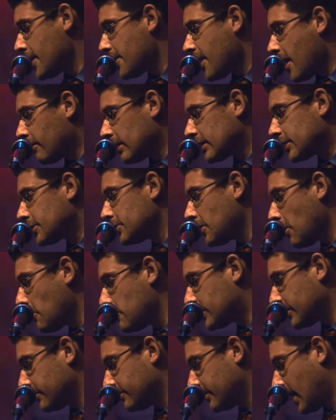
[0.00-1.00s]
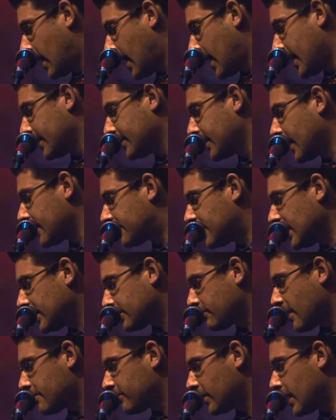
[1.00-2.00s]
There is no denying that
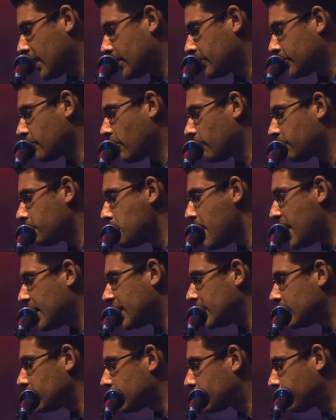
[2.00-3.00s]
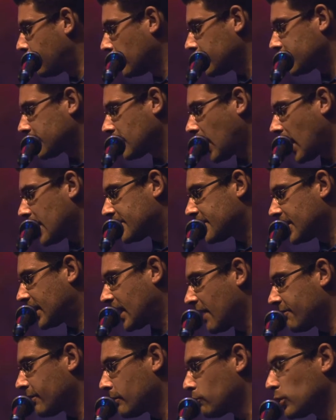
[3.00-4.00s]
this revelation of Megan's foot size to
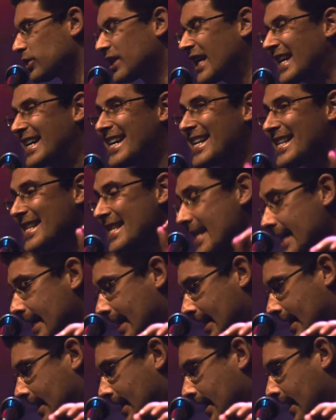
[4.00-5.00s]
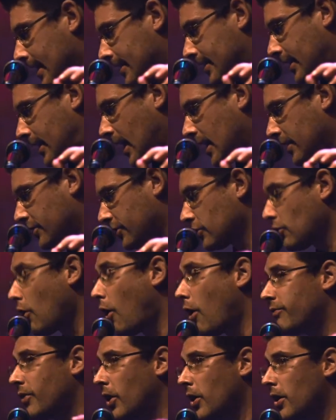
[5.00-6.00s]
Kevin was a clear indication
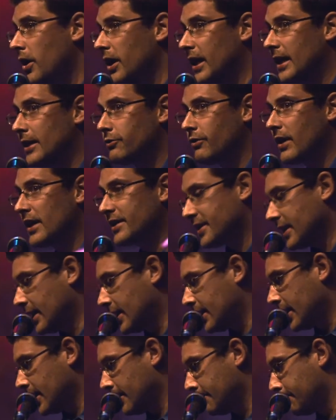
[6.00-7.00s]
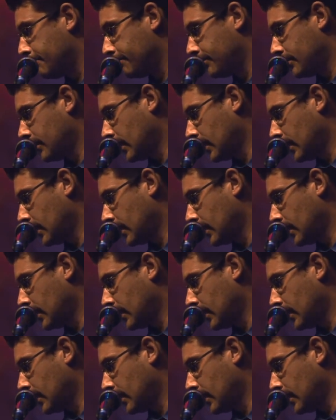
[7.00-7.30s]
of her interest in him.